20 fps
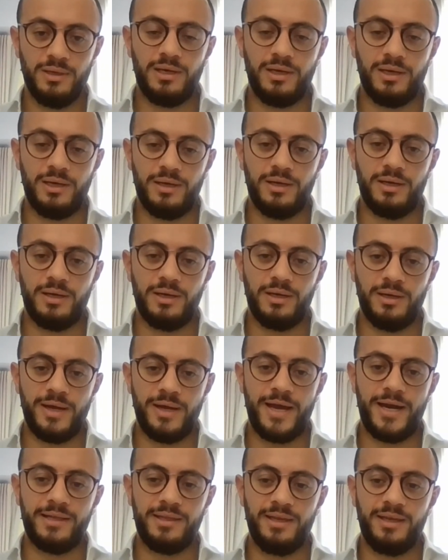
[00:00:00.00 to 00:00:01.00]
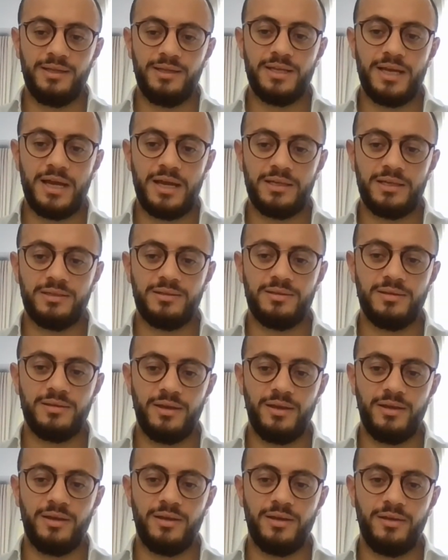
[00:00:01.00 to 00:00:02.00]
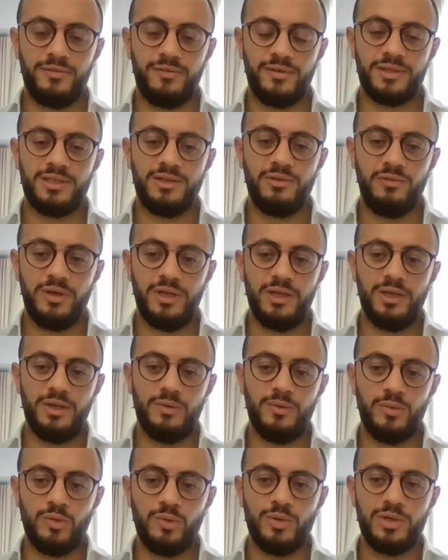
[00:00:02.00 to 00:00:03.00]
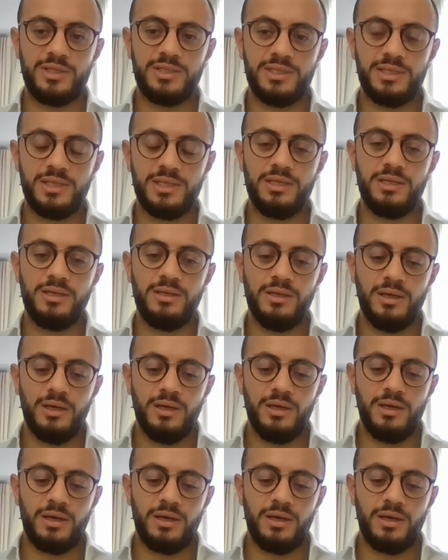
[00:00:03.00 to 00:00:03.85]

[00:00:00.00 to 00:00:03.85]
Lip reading: And I think that effectively we will see,